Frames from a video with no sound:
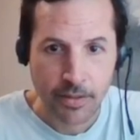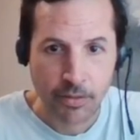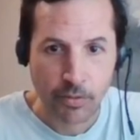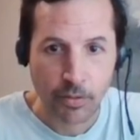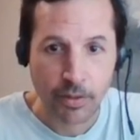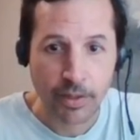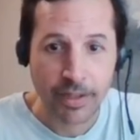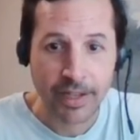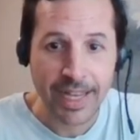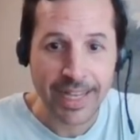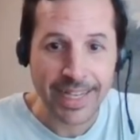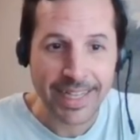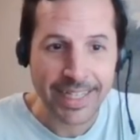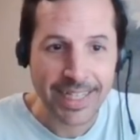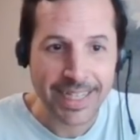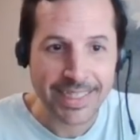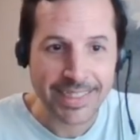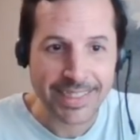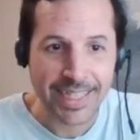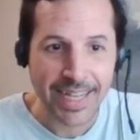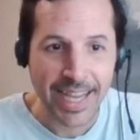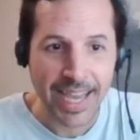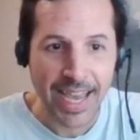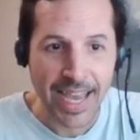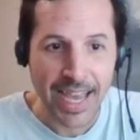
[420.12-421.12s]
Rigetti
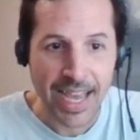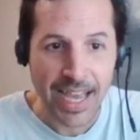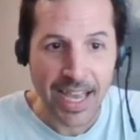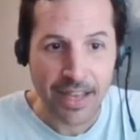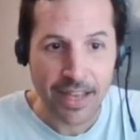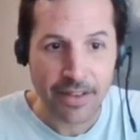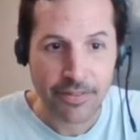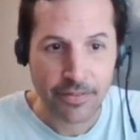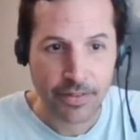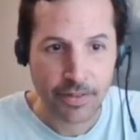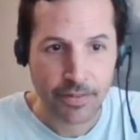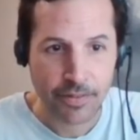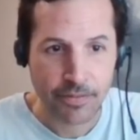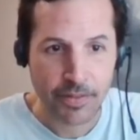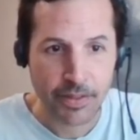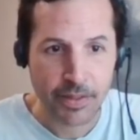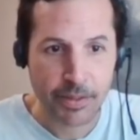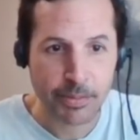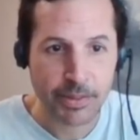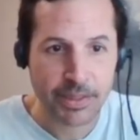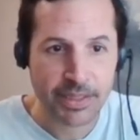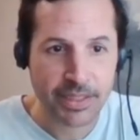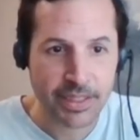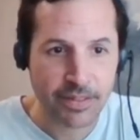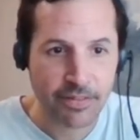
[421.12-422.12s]
cuts in half,
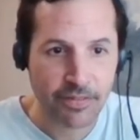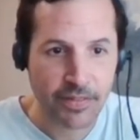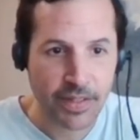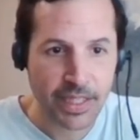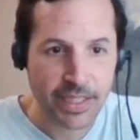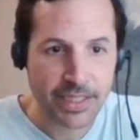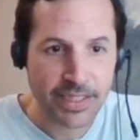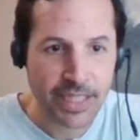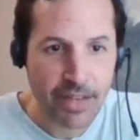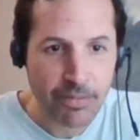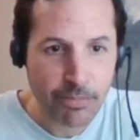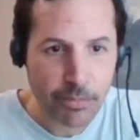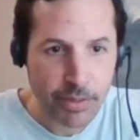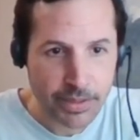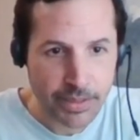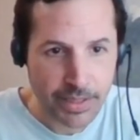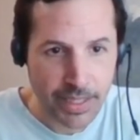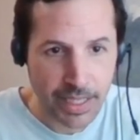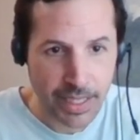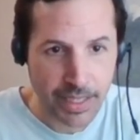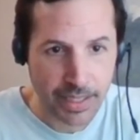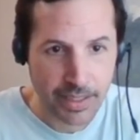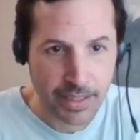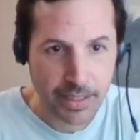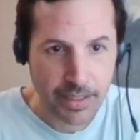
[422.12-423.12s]

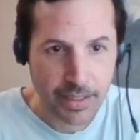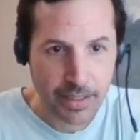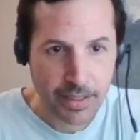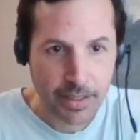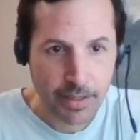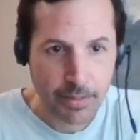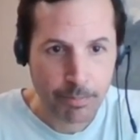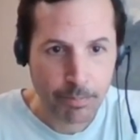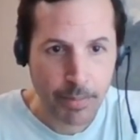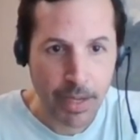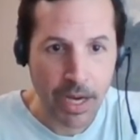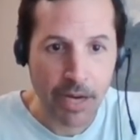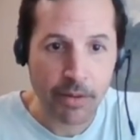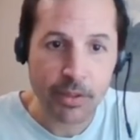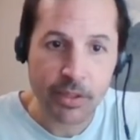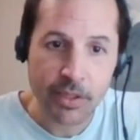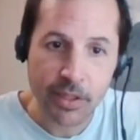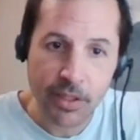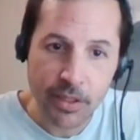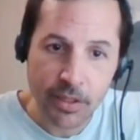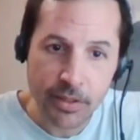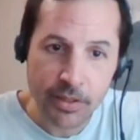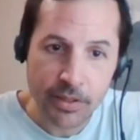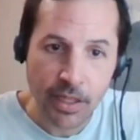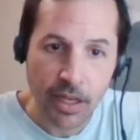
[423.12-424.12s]
57%. Pair
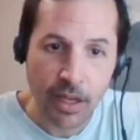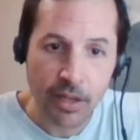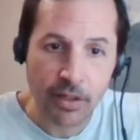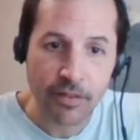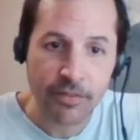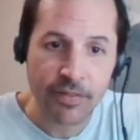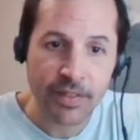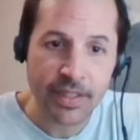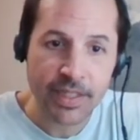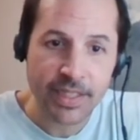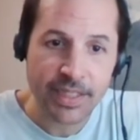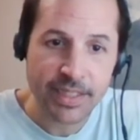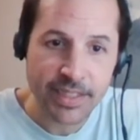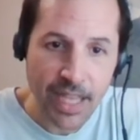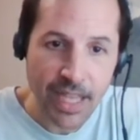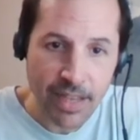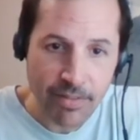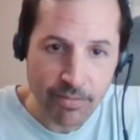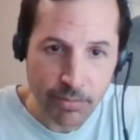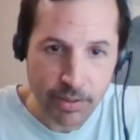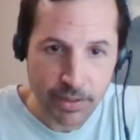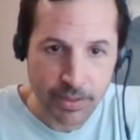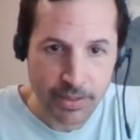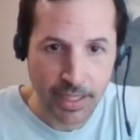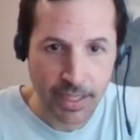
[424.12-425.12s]
returns
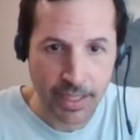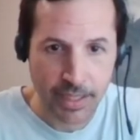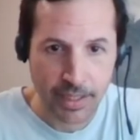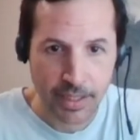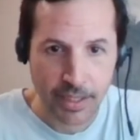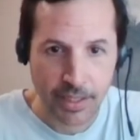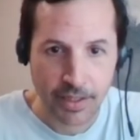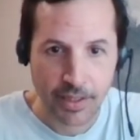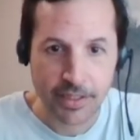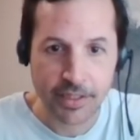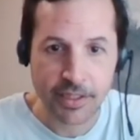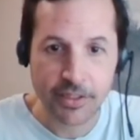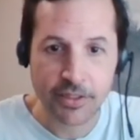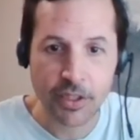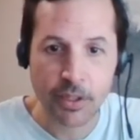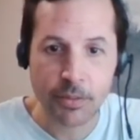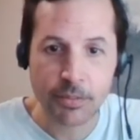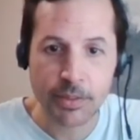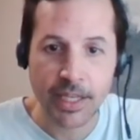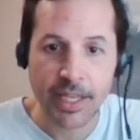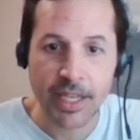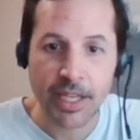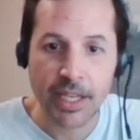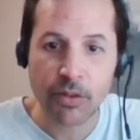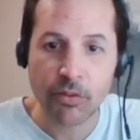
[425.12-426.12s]
157%. This
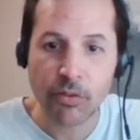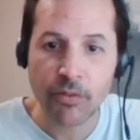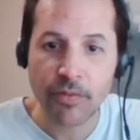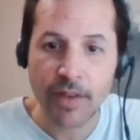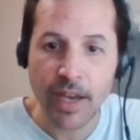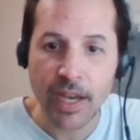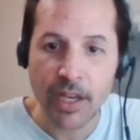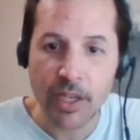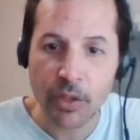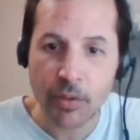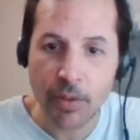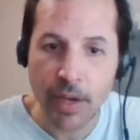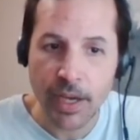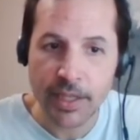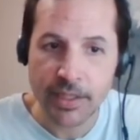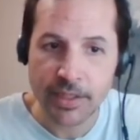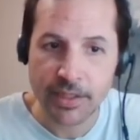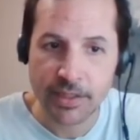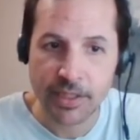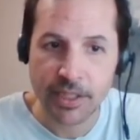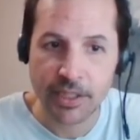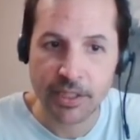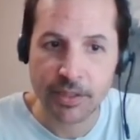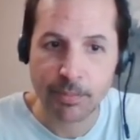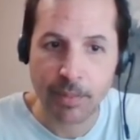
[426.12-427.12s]
assumes equal
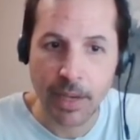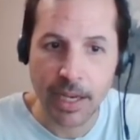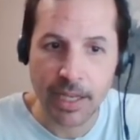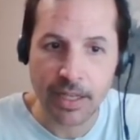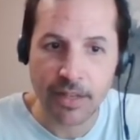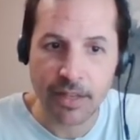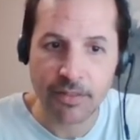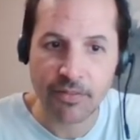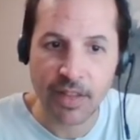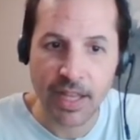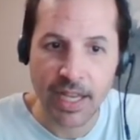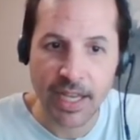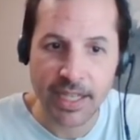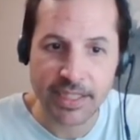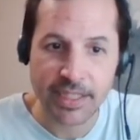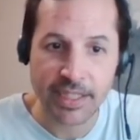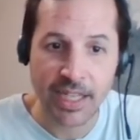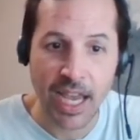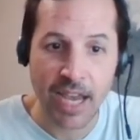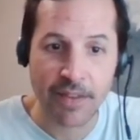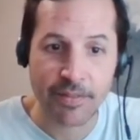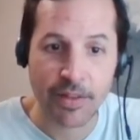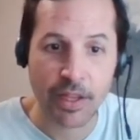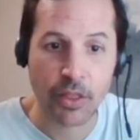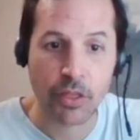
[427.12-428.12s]
valuations despite Infleqtion
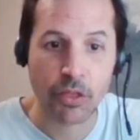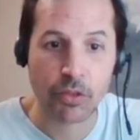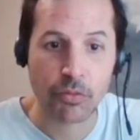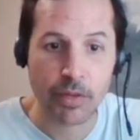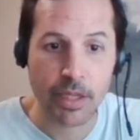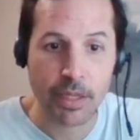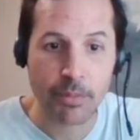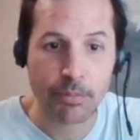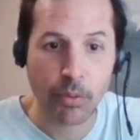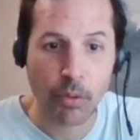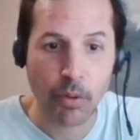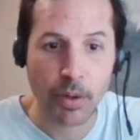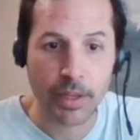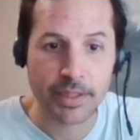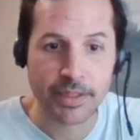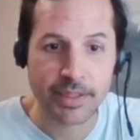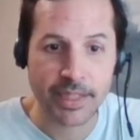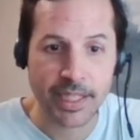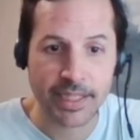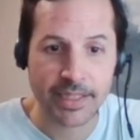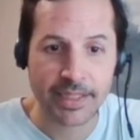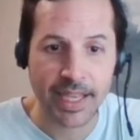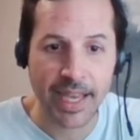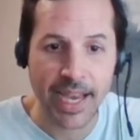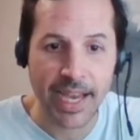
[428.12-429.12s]
having
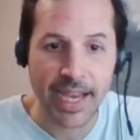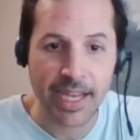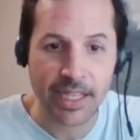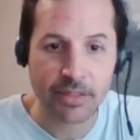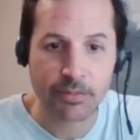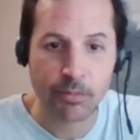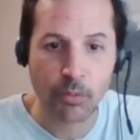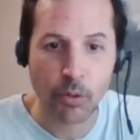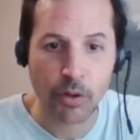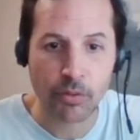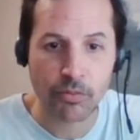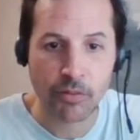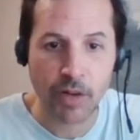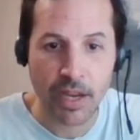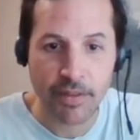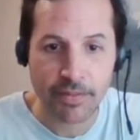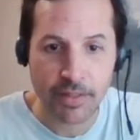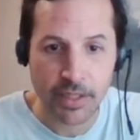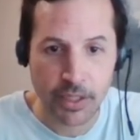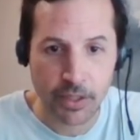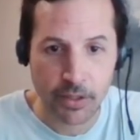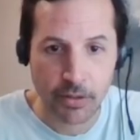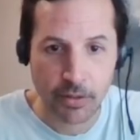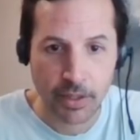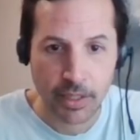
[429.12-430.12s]
3.6x more
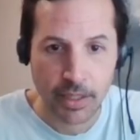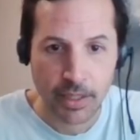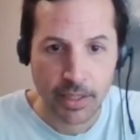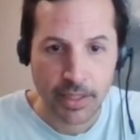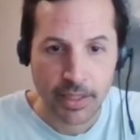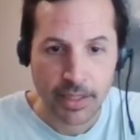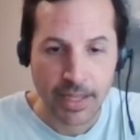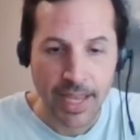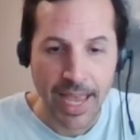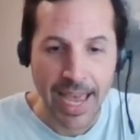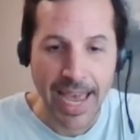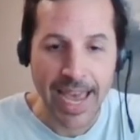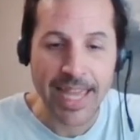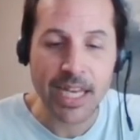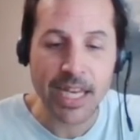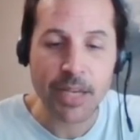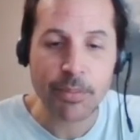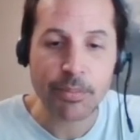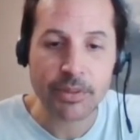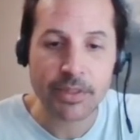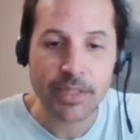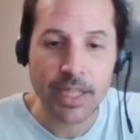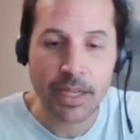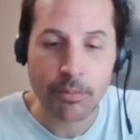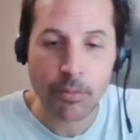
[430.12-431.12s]
revenue,
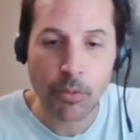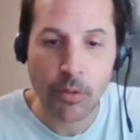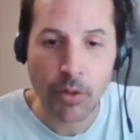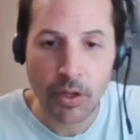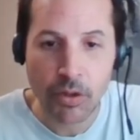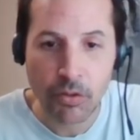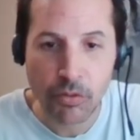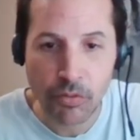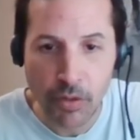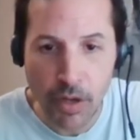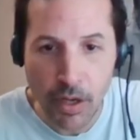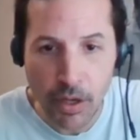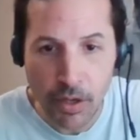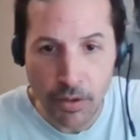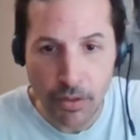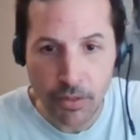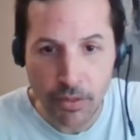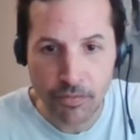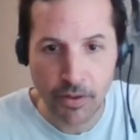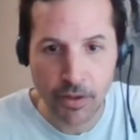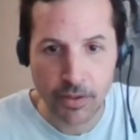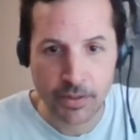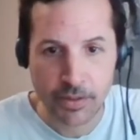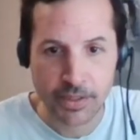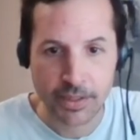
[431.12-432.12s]
80% more growth
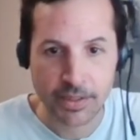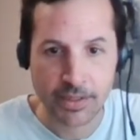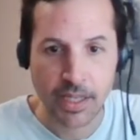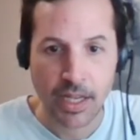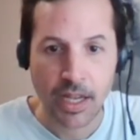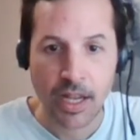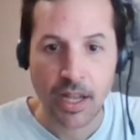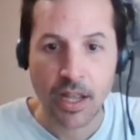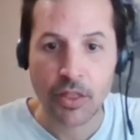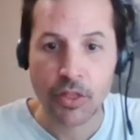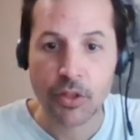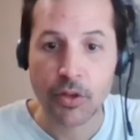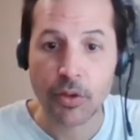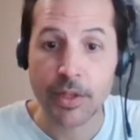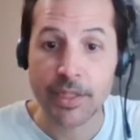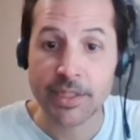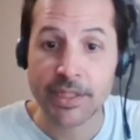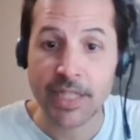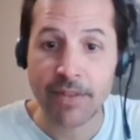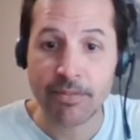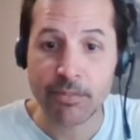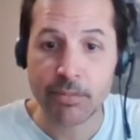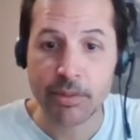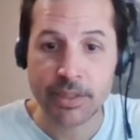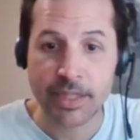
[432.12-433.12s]
versus
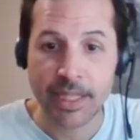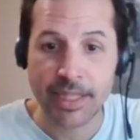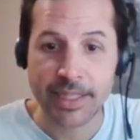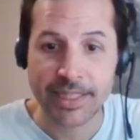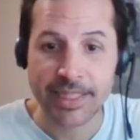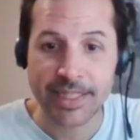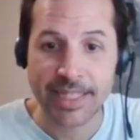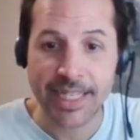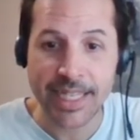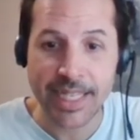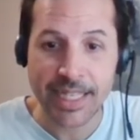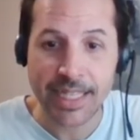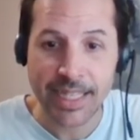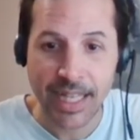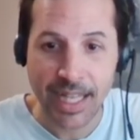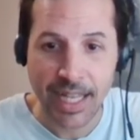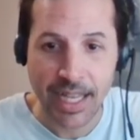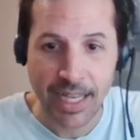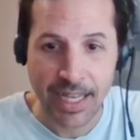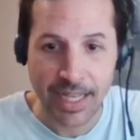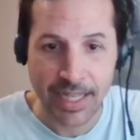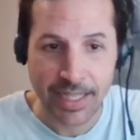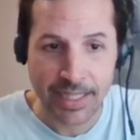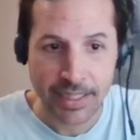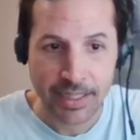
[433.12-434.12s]
37%
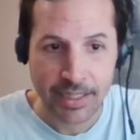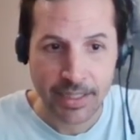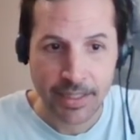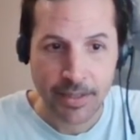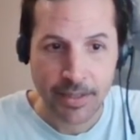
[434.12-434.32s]
decline,